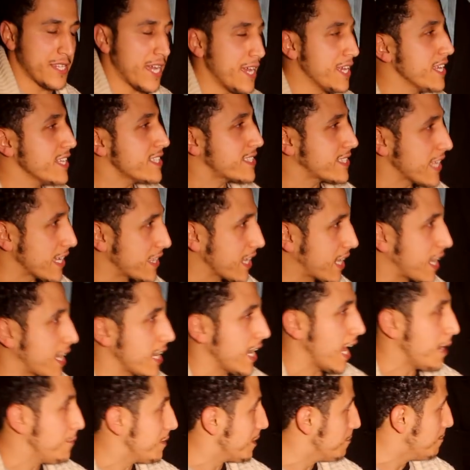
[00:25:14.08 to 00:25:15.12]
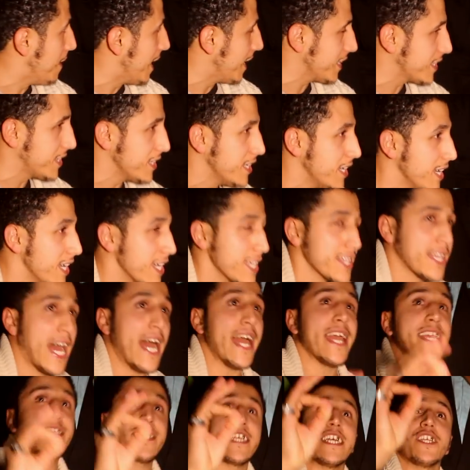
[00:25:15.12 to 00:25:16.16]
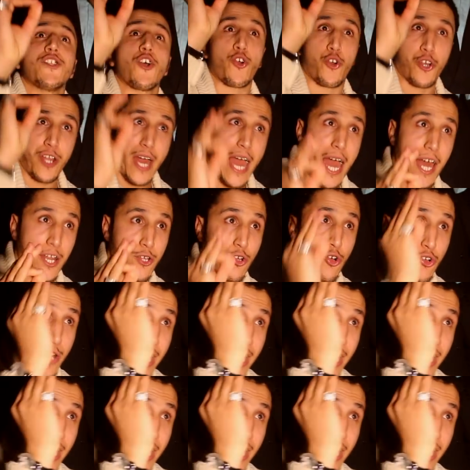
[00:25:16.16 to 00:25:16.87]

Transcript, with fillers: he said the claim he made that is in the Quran, uh,